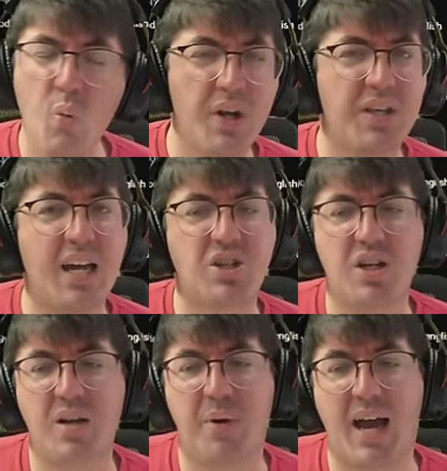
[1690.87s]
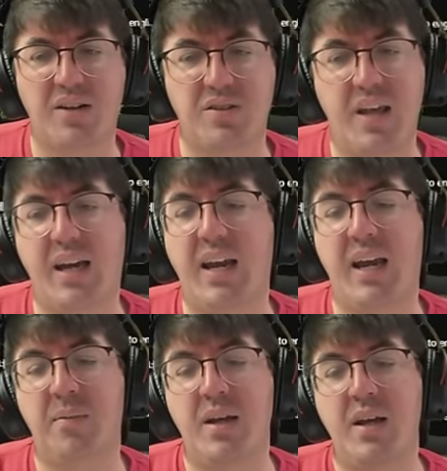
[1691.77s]
with Genshin Impact on that
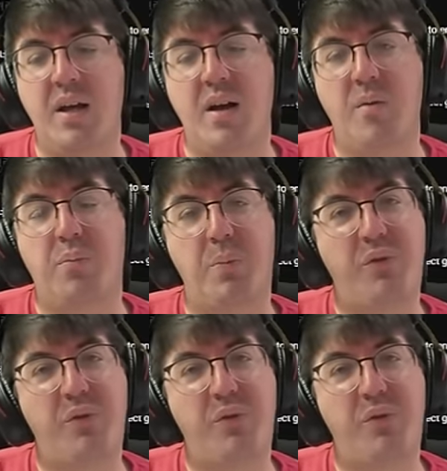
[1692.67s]
game. But